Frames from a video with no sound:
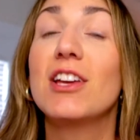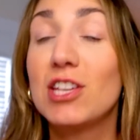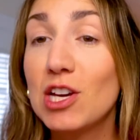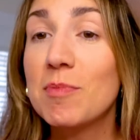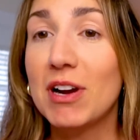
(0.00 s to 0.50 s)

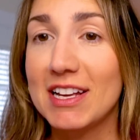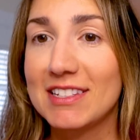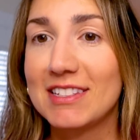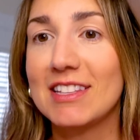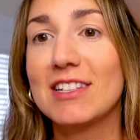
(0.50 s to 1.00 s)

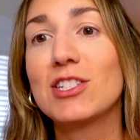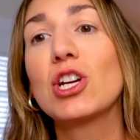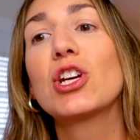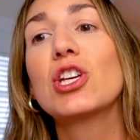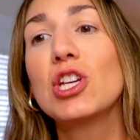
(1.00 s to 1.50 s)
Humerus, this is
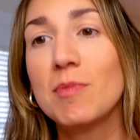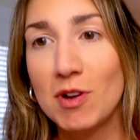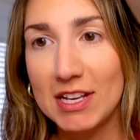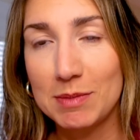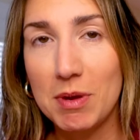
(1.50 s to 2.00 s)
your
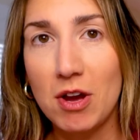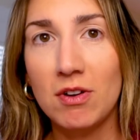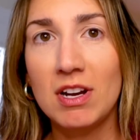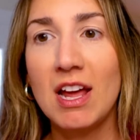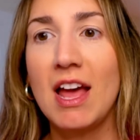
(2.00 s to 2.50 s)
humerus
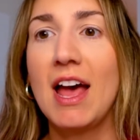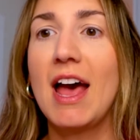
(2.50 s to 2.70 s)
bone.